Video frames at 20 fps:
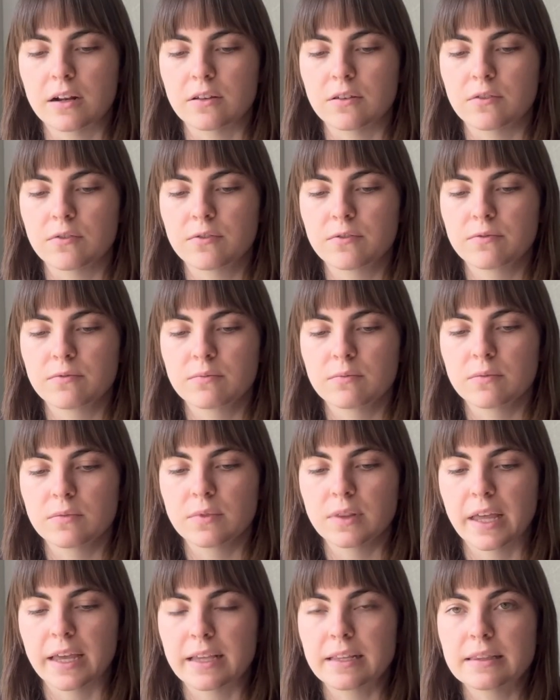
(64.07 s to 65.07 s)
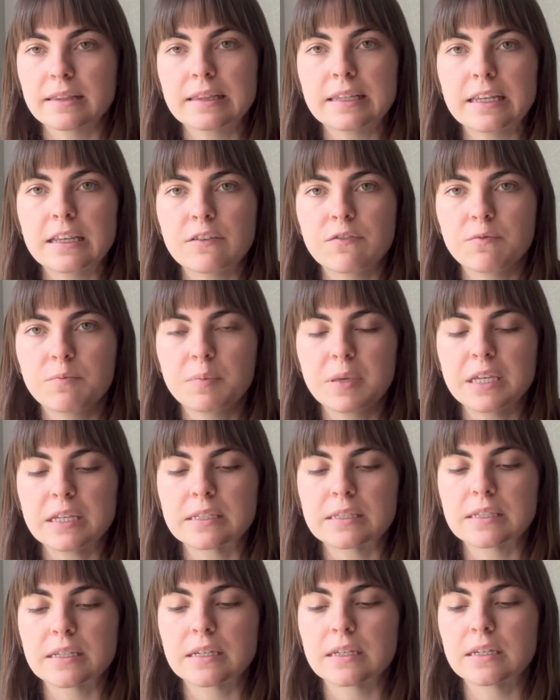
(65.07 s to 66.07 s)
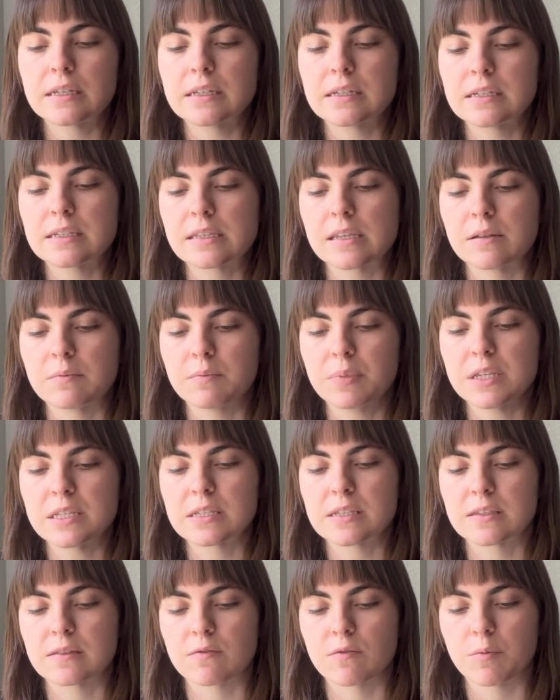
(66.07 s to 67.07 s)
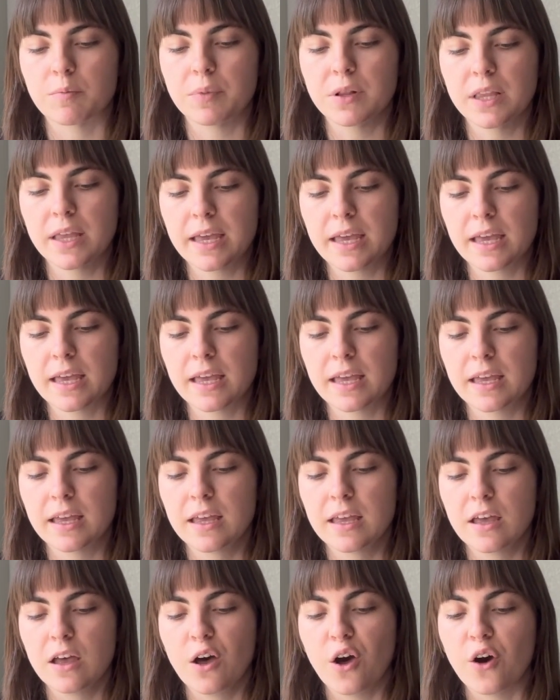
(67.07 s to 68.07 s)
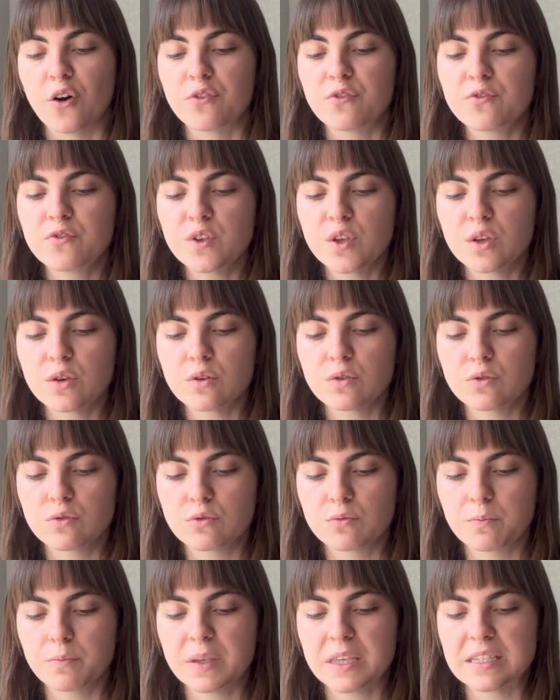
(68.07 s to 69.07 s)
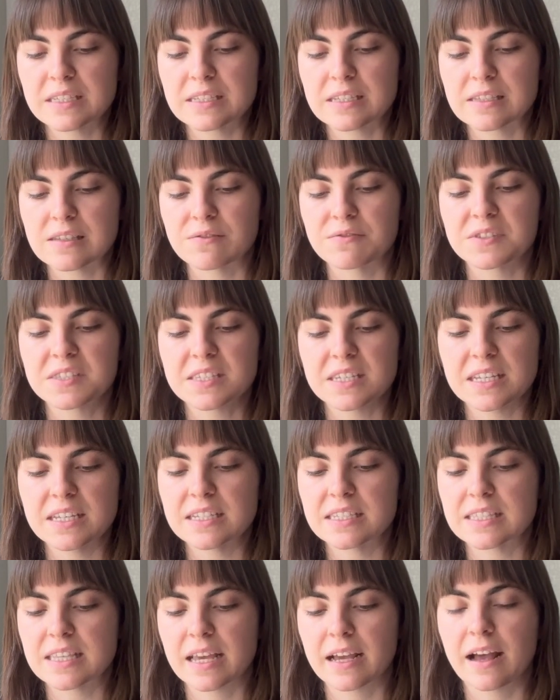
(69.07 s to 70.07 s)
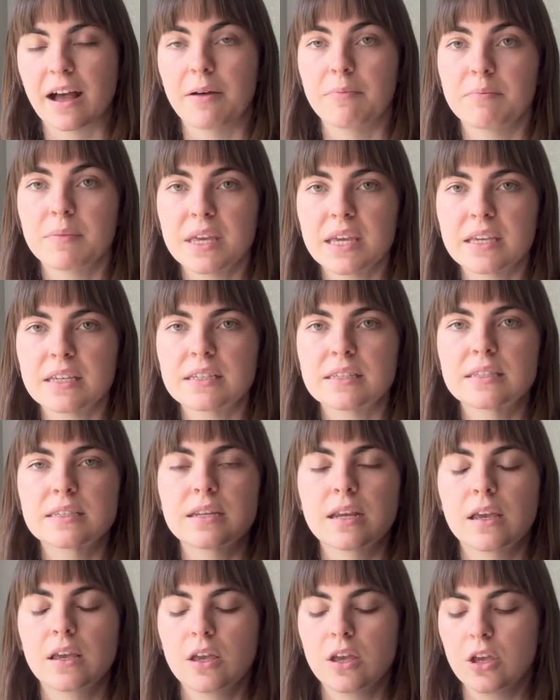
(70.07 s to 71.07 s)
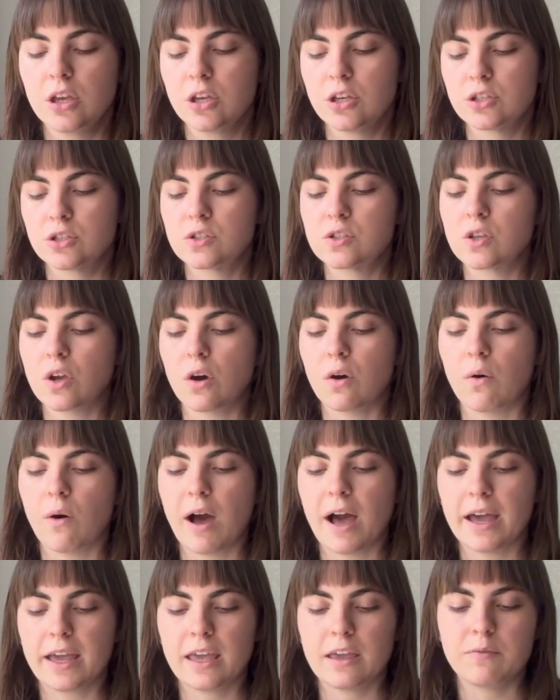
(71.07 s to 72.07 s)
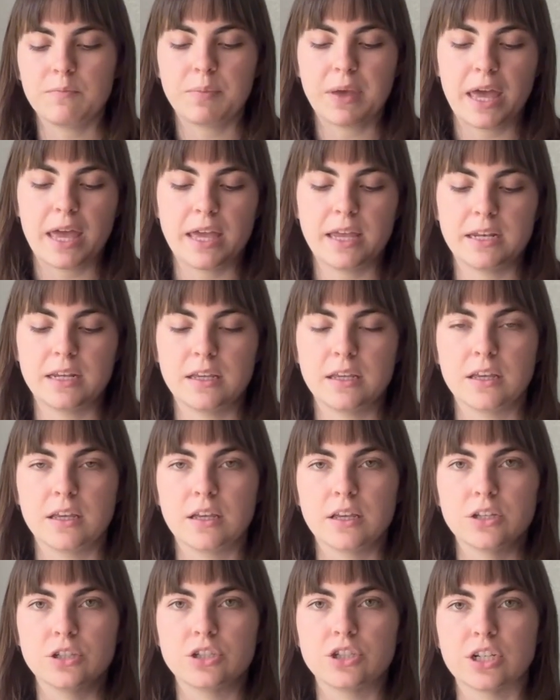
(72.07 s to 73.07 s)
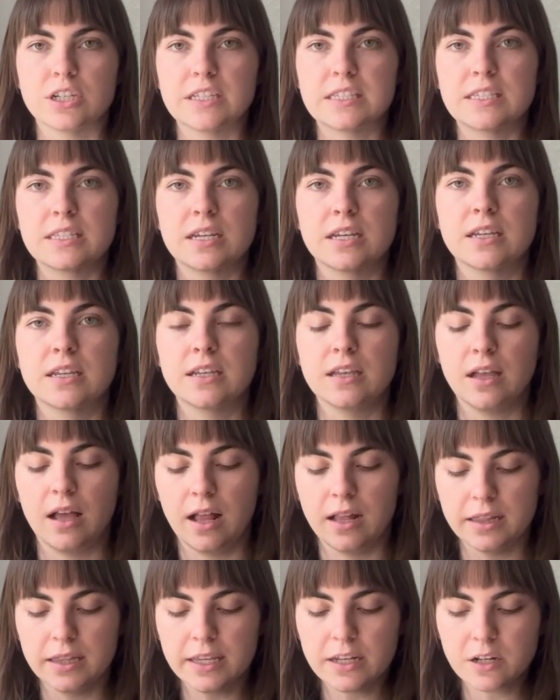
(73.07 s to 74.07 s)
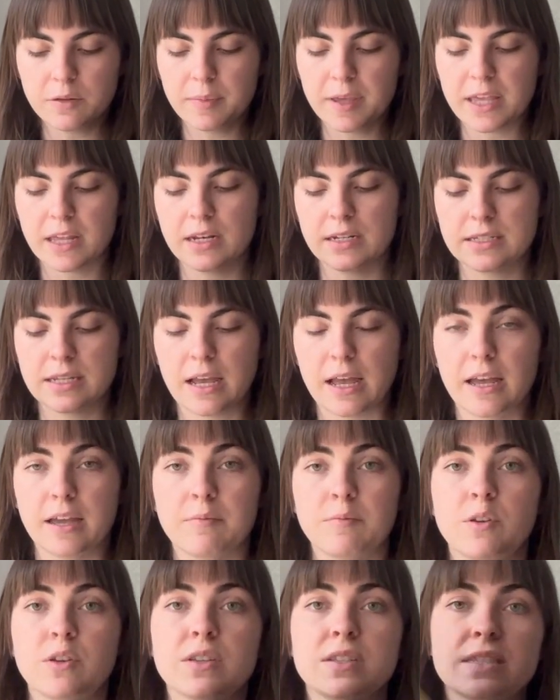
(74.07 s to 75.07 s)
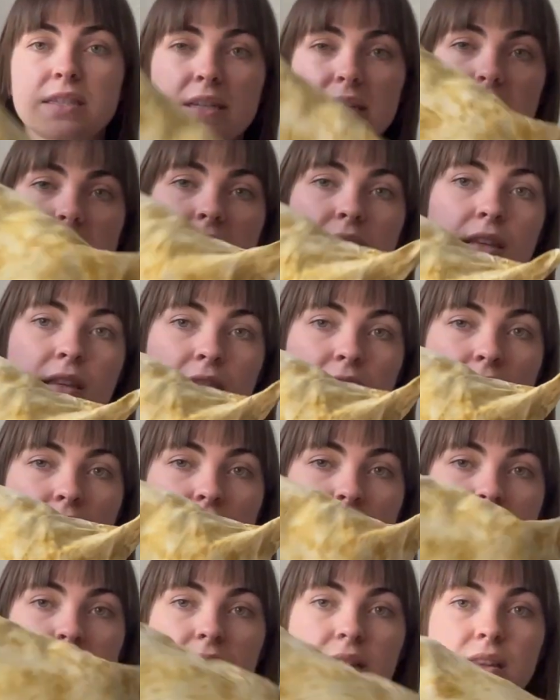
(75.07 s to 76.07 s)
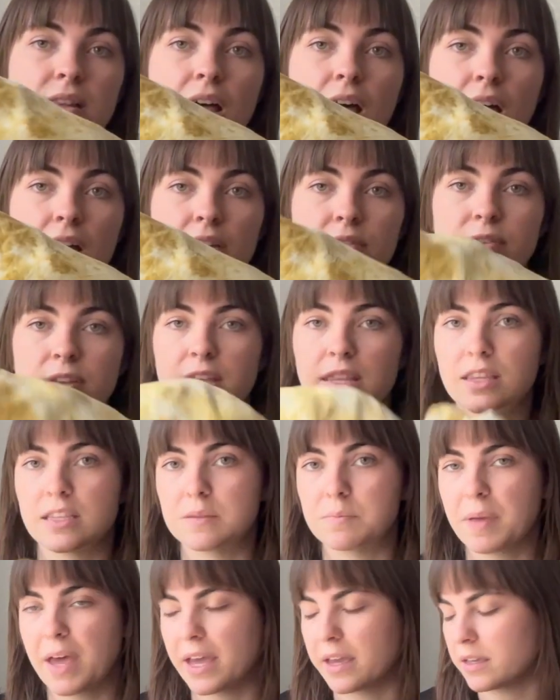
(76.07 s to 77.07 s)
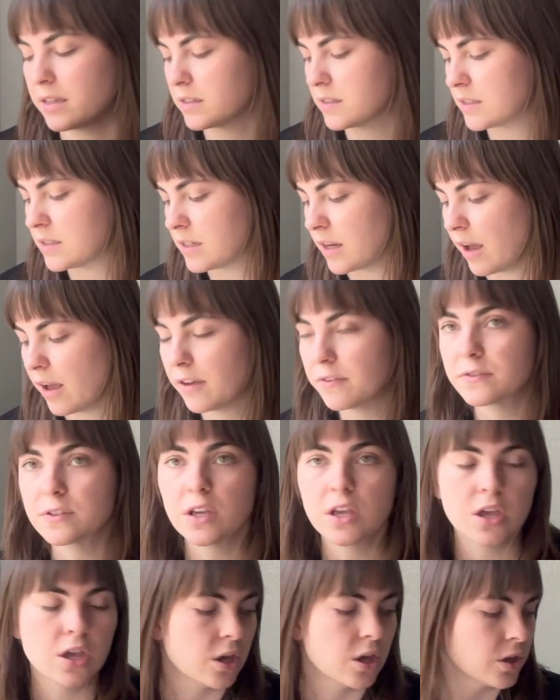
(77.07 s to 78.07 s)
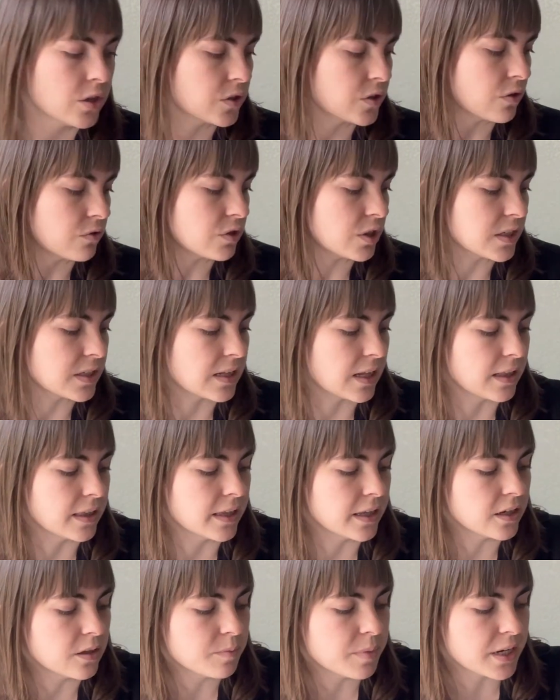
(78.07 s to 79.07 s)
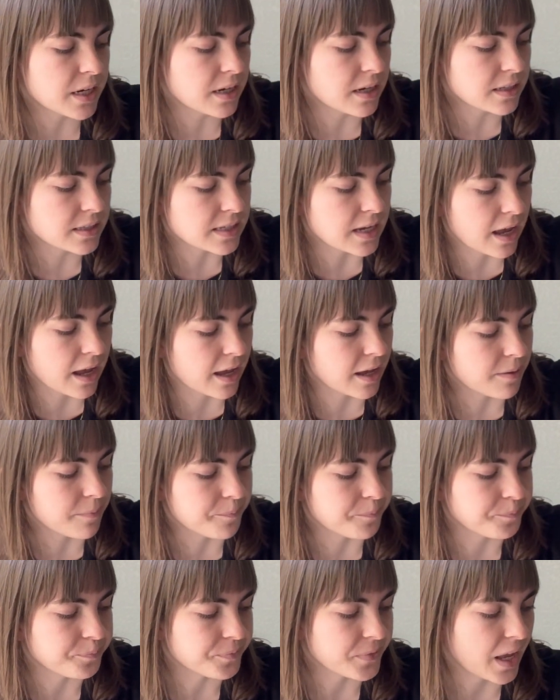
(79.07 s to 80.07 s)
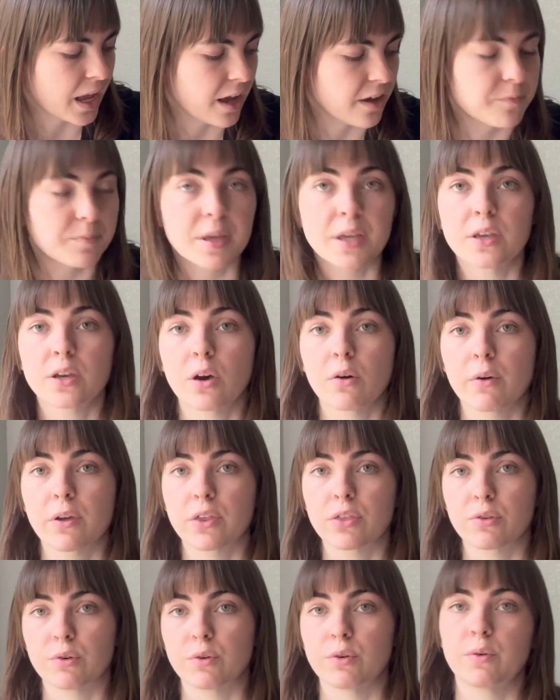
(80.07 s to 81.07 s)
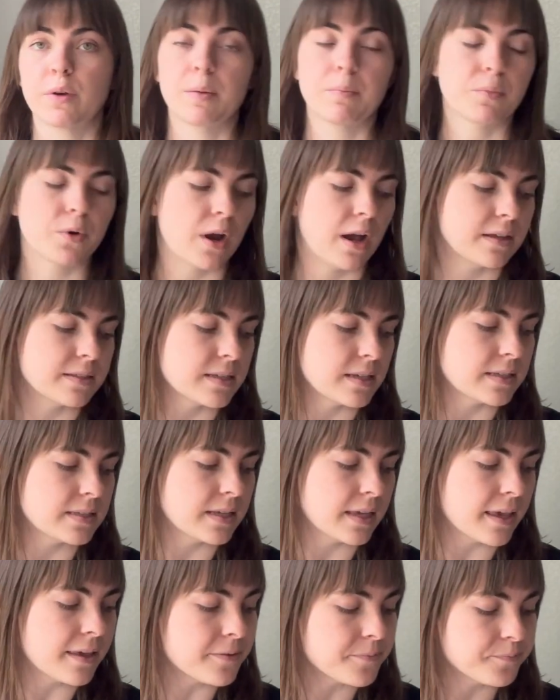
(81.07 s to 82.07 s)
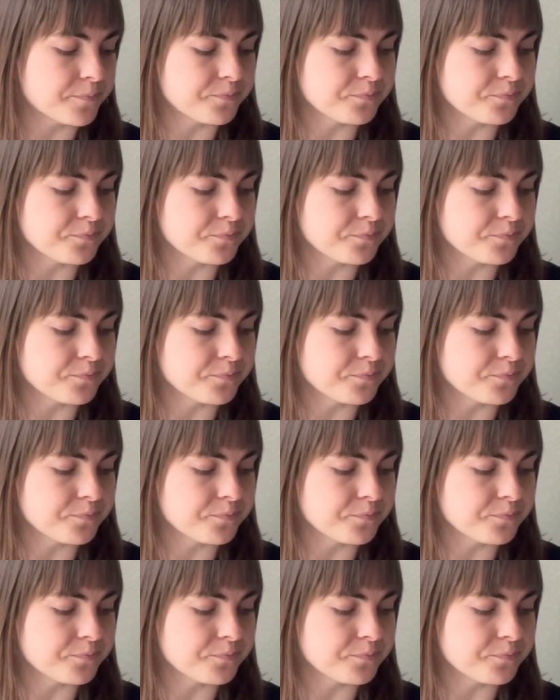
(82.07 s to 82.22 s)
of like leaf pieces and pieces of the plant, a few pieces of seeds that got missed. So I have been just a little bit at a time. You can see there's a lot of it. This bag is stuffed. So just a little bit at a time, I've been going through and processing it.